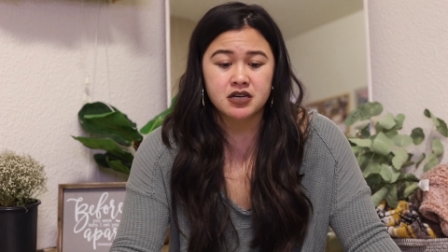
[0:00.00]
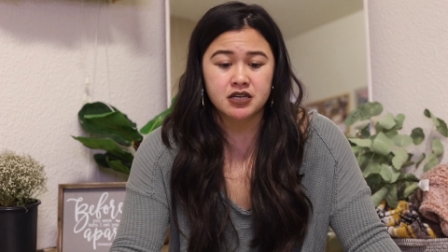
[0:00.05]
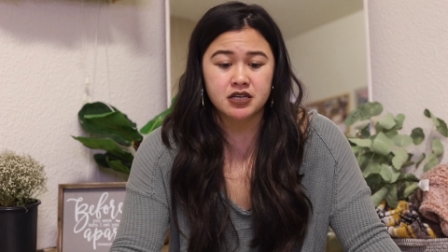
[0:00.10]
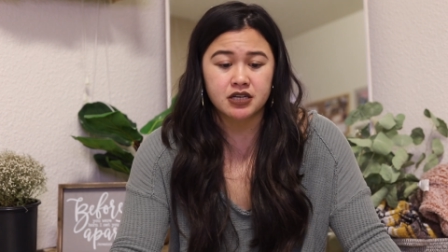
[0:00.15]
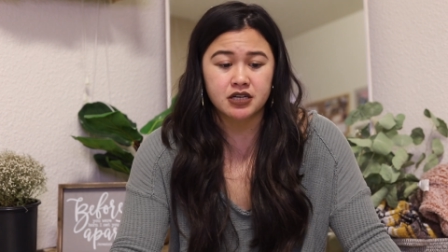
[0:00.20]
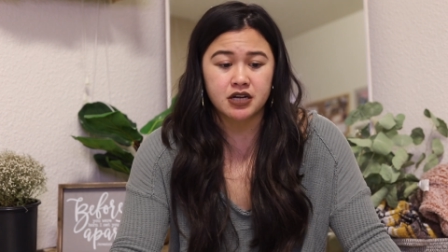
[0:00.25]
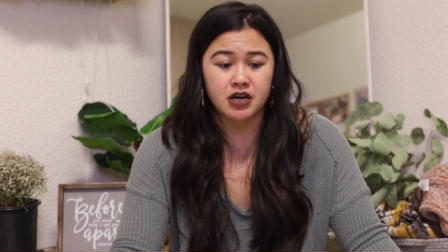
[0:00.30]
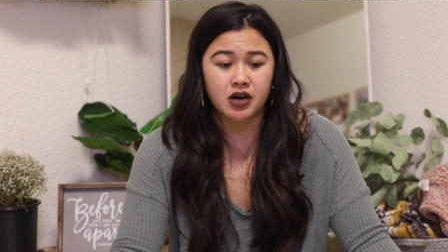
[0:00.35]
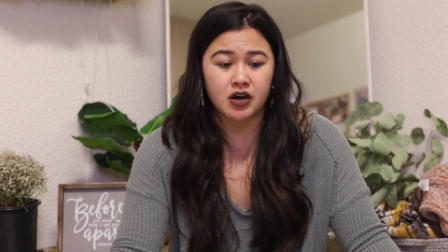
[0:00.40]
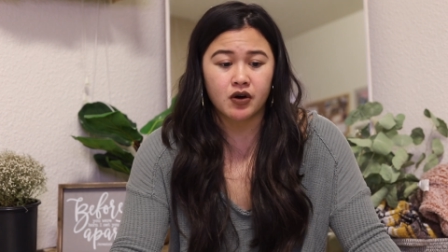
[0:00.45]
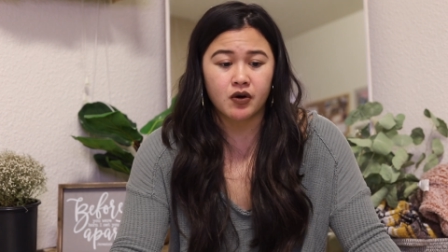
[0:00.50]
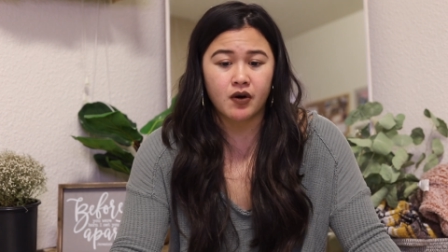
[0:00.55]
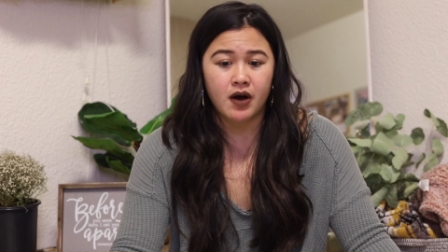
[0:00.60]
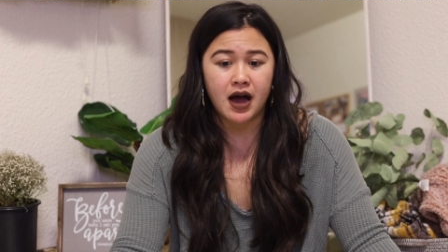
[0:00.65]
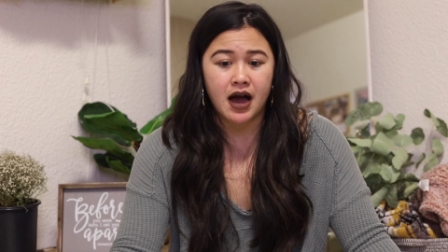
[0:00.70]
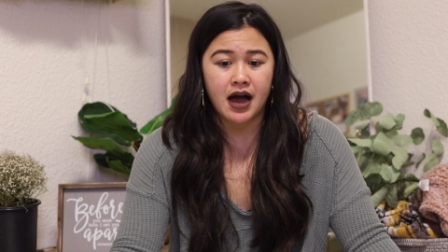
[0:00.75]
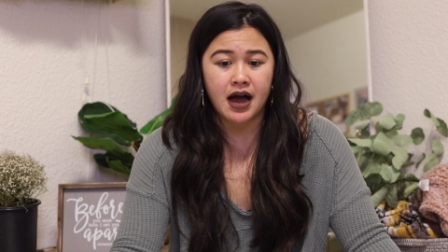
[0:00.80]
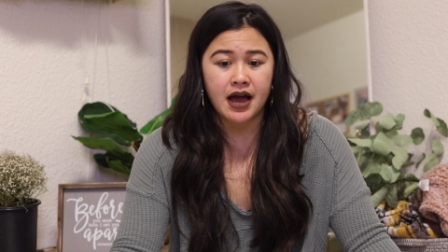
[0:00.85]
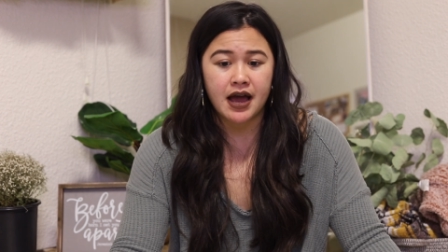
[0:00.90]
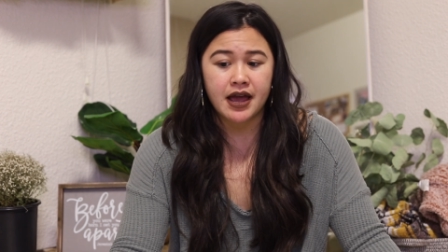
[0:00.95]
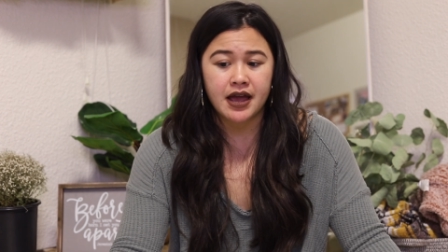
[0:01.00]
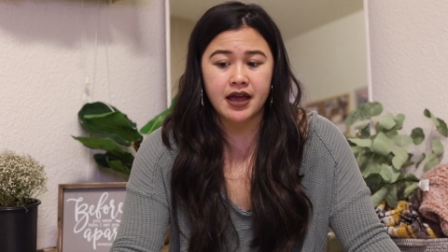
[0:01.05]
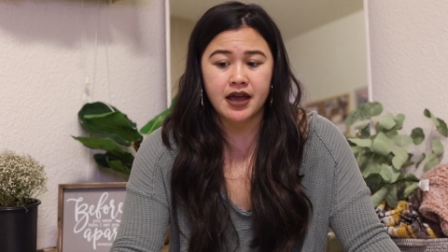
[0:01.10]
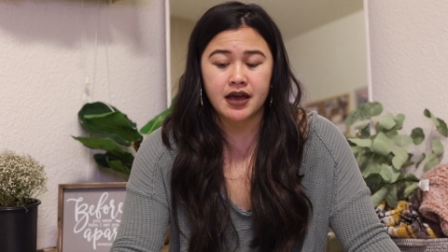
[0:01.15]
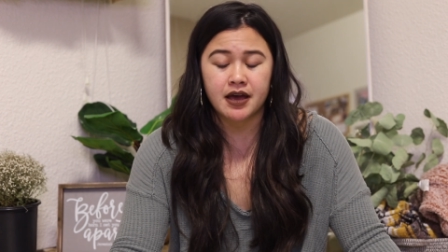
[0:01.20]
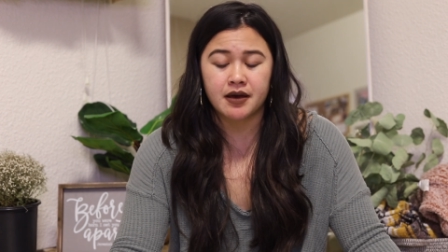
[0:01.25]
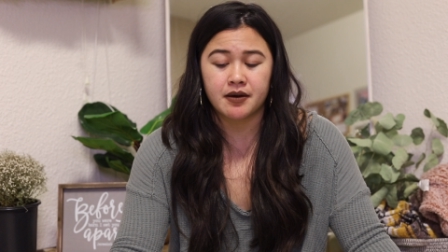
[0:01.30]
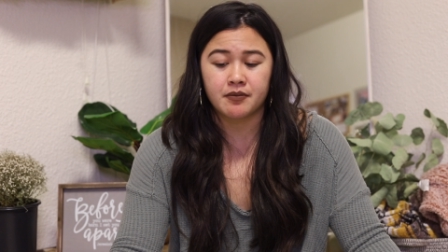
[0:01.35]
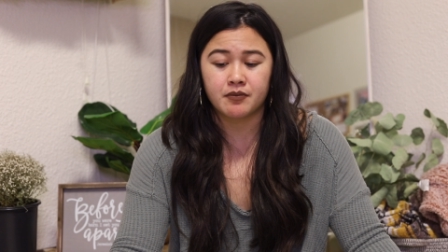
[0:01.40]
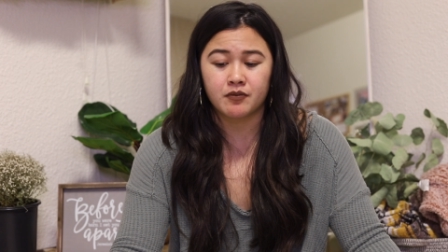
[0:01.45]
You know, I
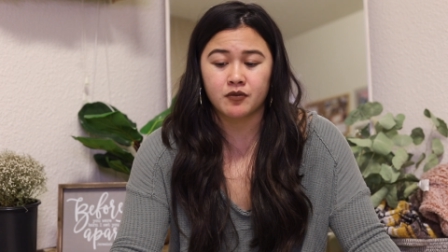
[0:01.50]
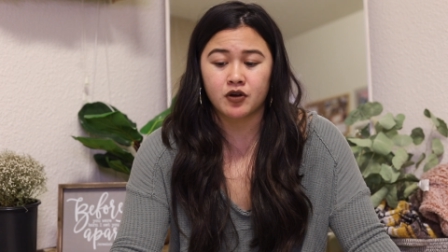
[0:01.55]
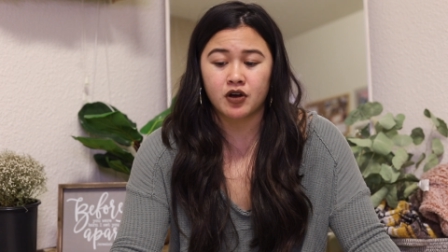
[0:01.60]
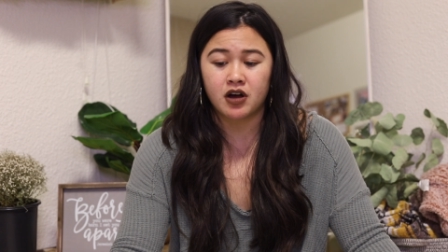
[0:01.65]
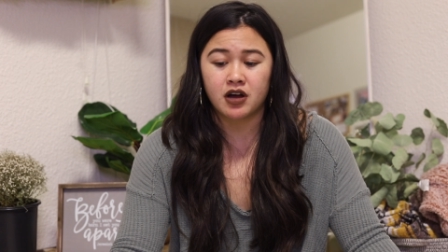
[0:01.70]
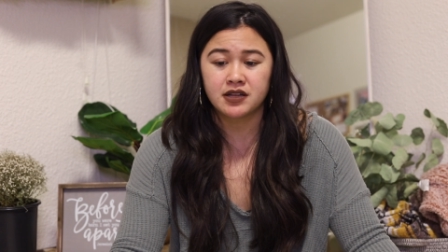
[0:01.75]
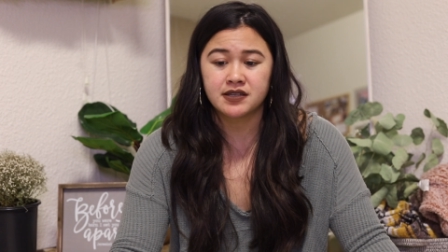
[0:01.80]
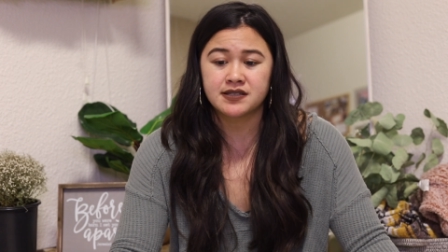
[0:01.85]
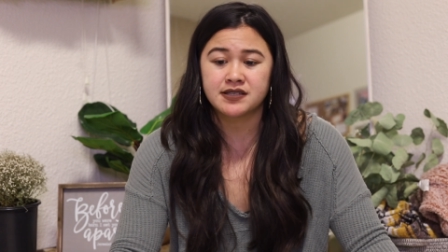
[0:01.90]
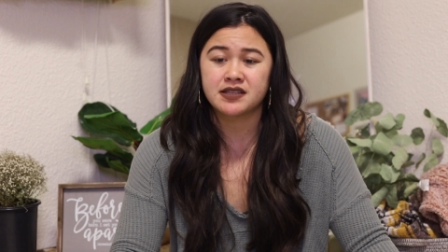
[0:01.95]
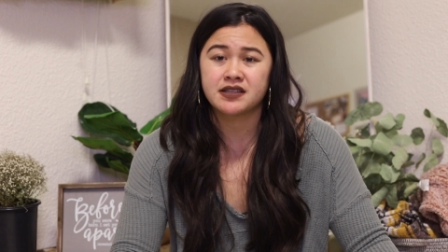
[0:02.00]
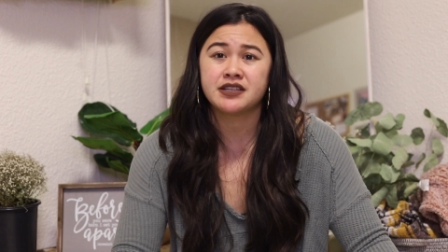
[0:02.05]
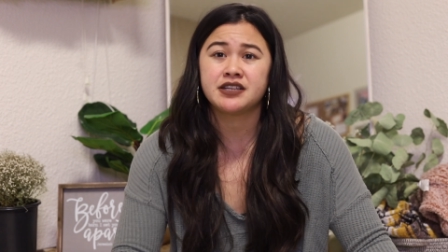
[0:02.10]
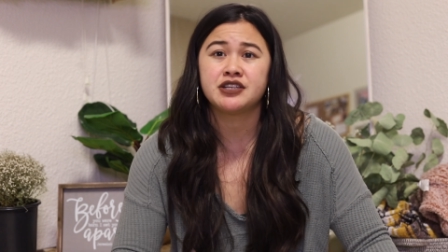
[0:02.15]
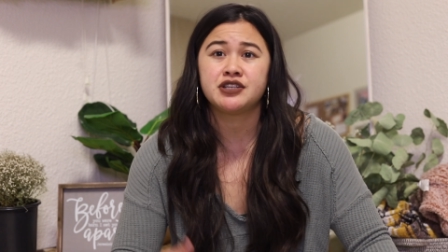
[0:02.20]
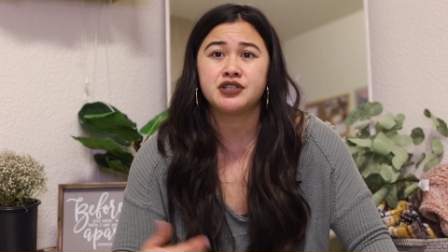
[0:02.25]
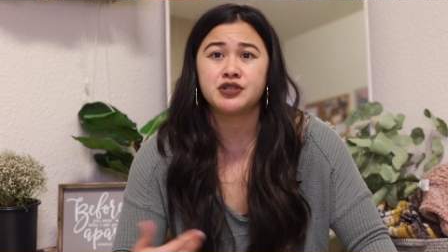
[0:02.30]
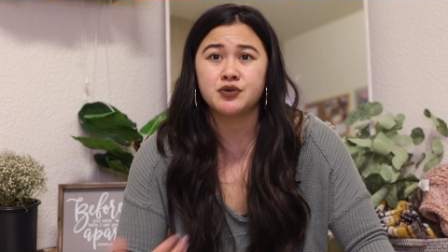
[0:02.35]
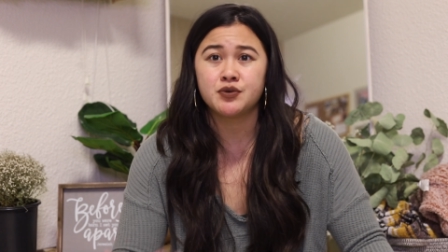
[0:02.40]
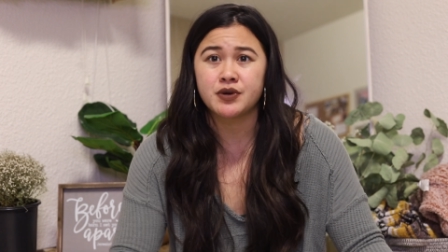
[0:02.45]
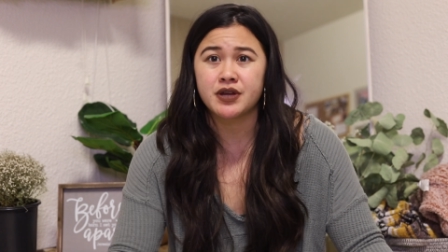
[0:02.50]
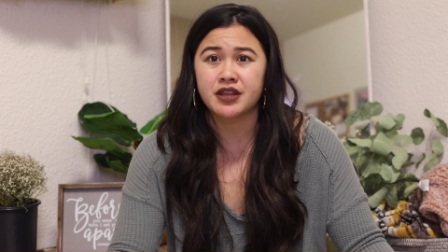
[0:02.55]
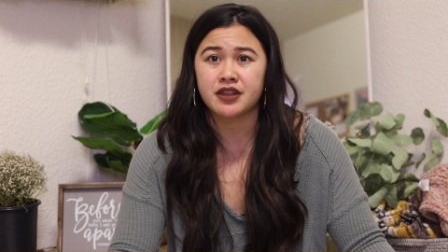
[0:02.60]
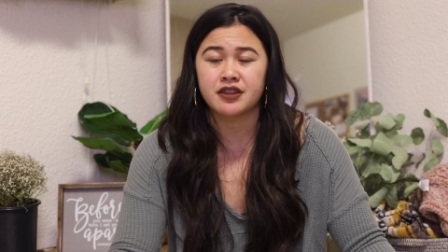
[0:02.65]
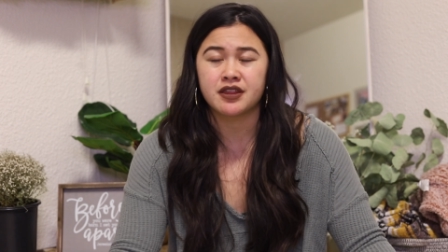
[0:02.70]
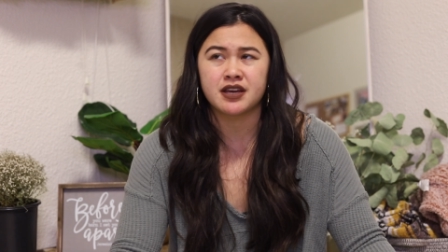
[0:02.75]
am constantly doing